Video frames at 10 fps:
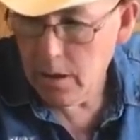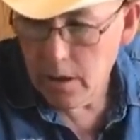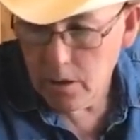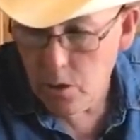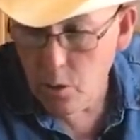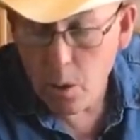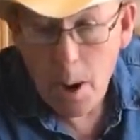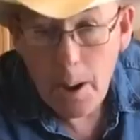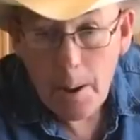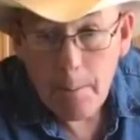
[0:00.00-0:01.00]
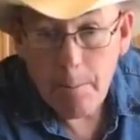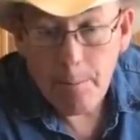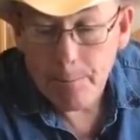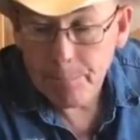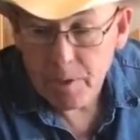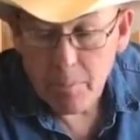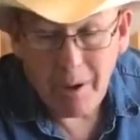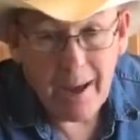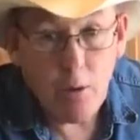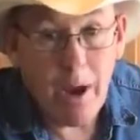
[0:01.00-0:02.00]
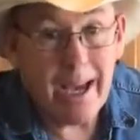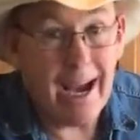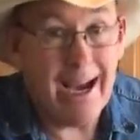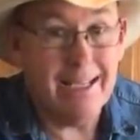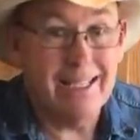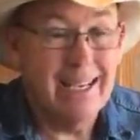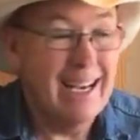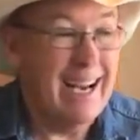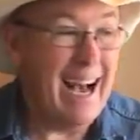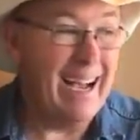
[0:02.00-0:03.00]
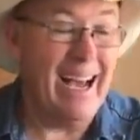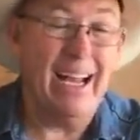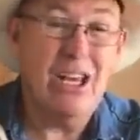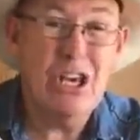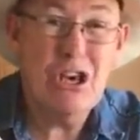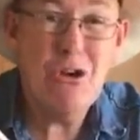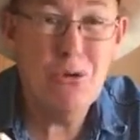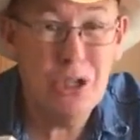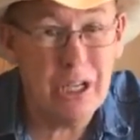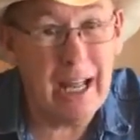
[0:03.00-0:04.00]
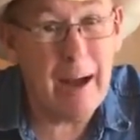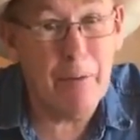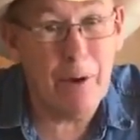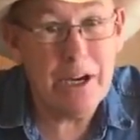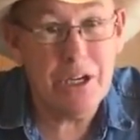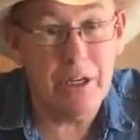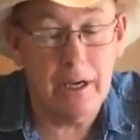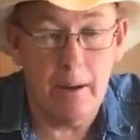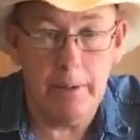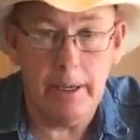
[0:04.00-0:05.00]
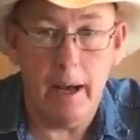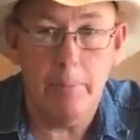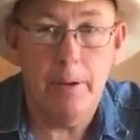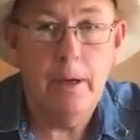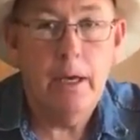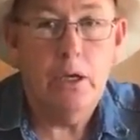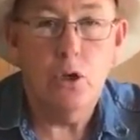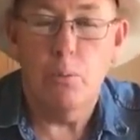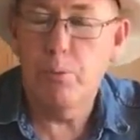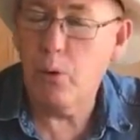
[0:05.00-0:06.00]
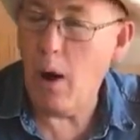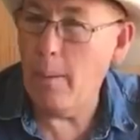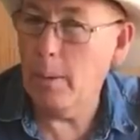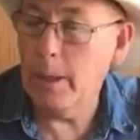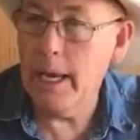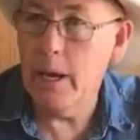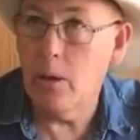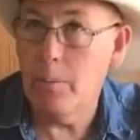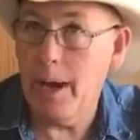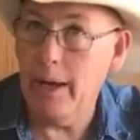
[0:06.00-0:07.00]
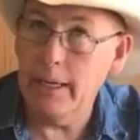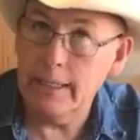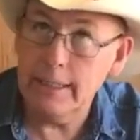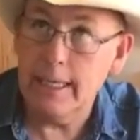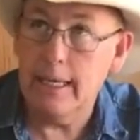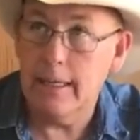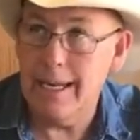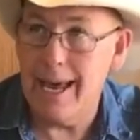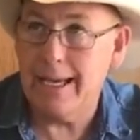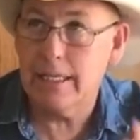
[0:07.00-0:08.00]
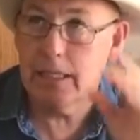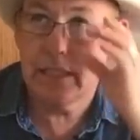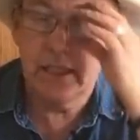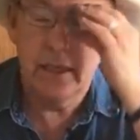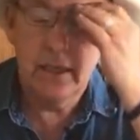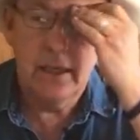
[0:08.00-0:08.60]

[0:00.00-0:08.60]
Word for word: You ready cool. to draw a number? By the way, guys, I got a huge collaboration coming up. You'll probably hear about it in the next